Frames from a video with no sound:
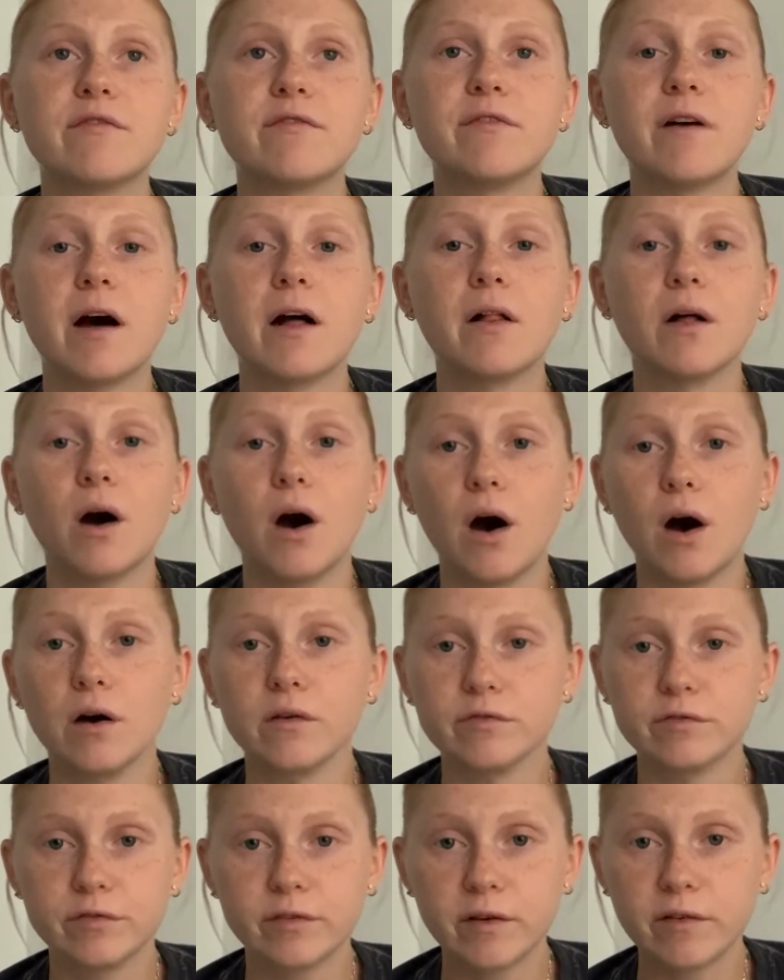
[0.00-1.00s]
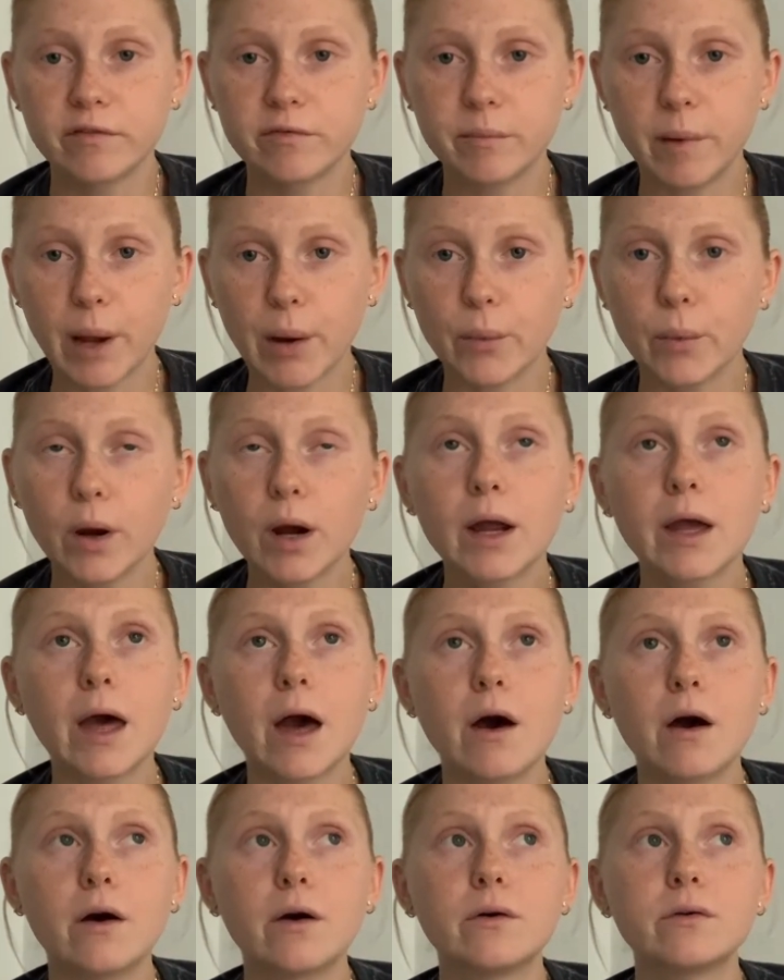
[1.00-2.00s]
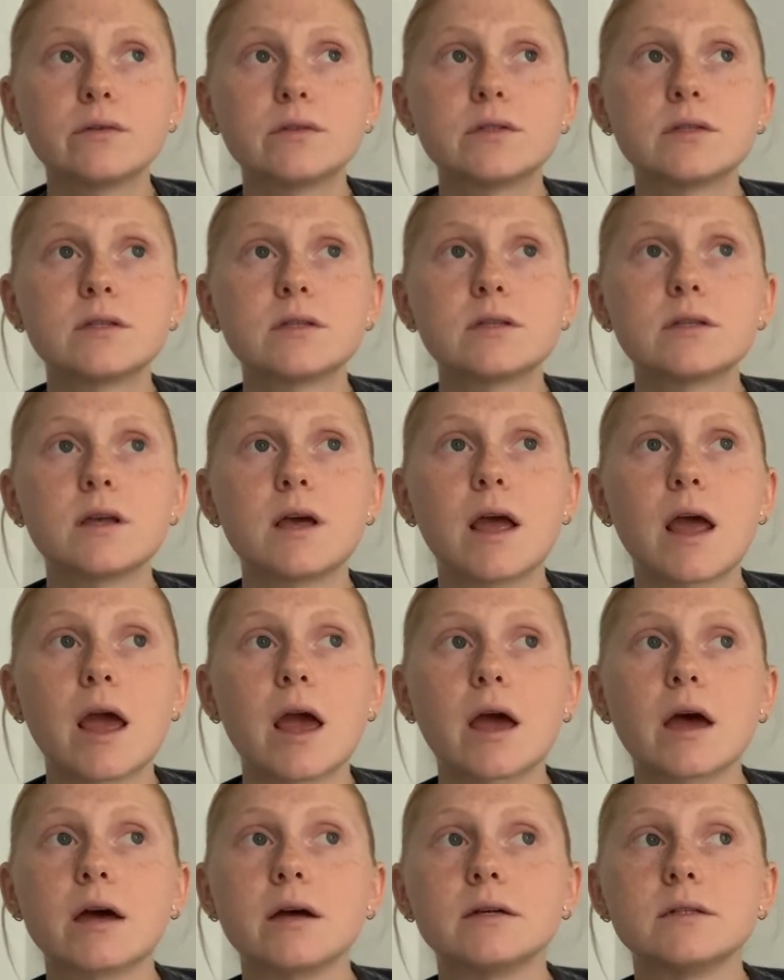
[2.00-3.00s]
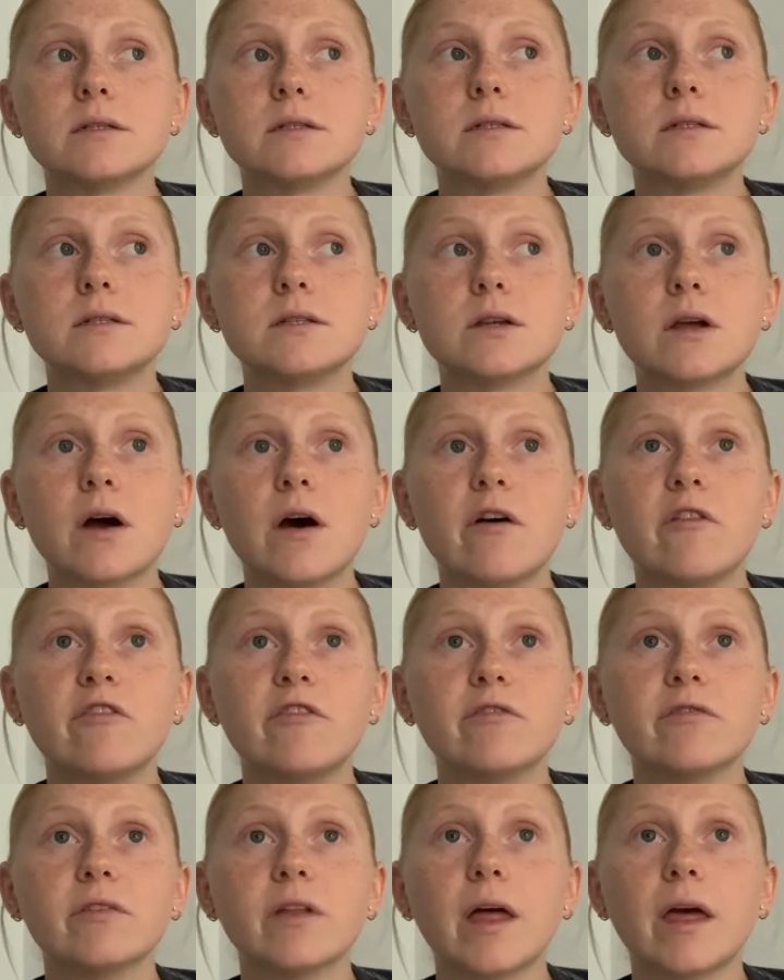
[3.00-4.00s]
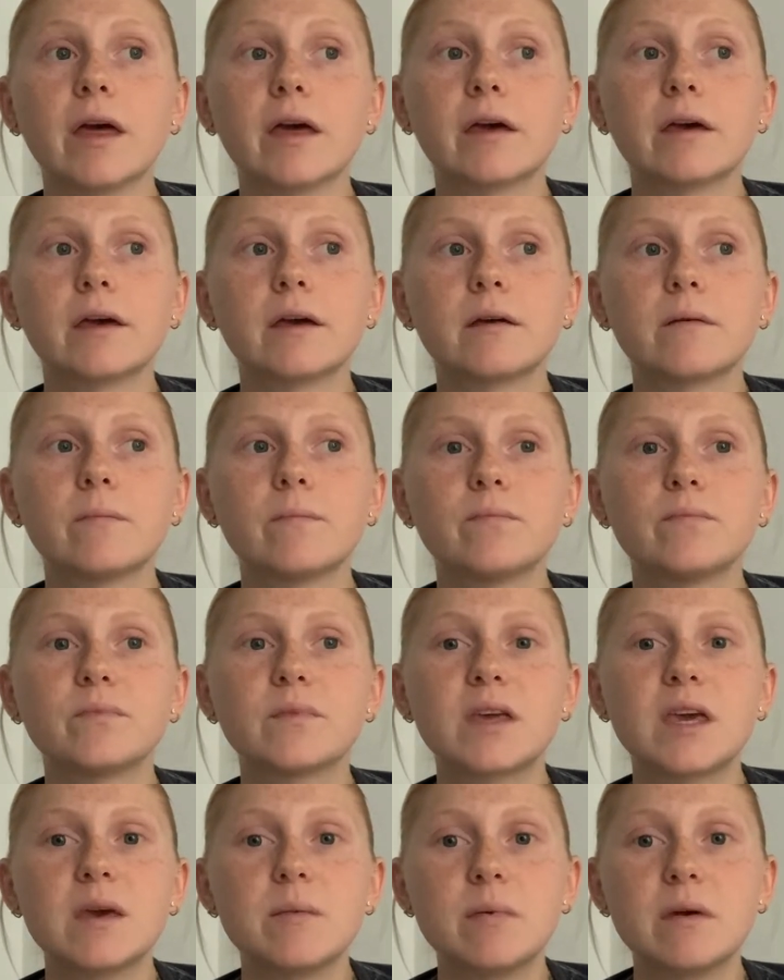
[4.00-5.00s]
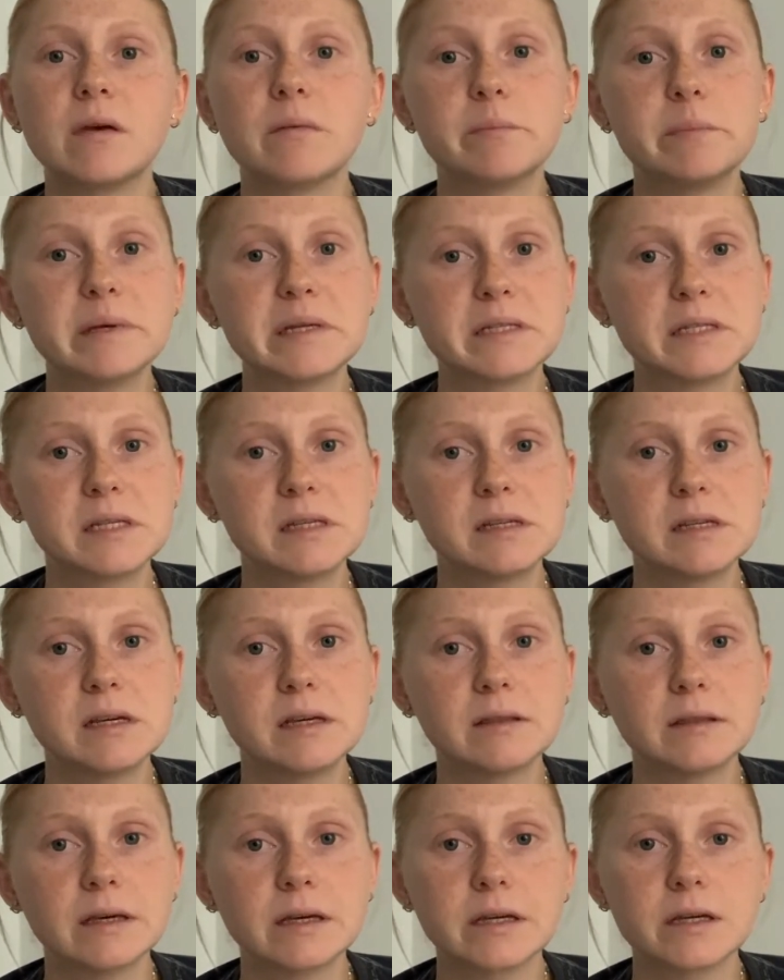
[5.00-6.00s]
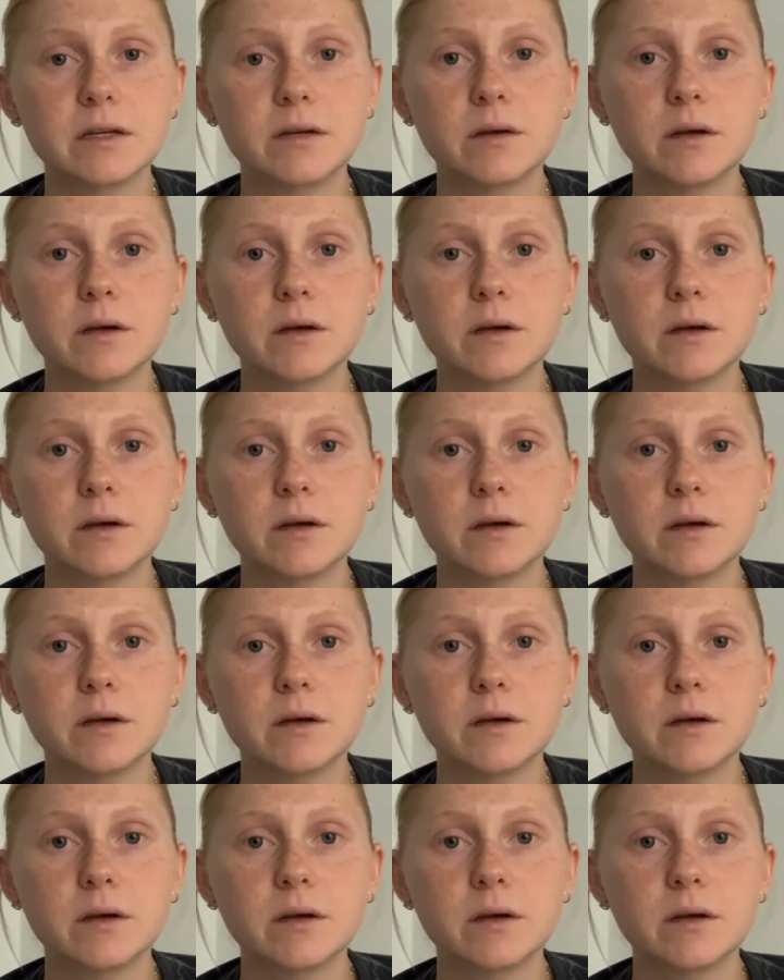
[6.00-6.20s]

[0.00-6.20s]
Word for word: fell off of my workouts and of like keeping busy and like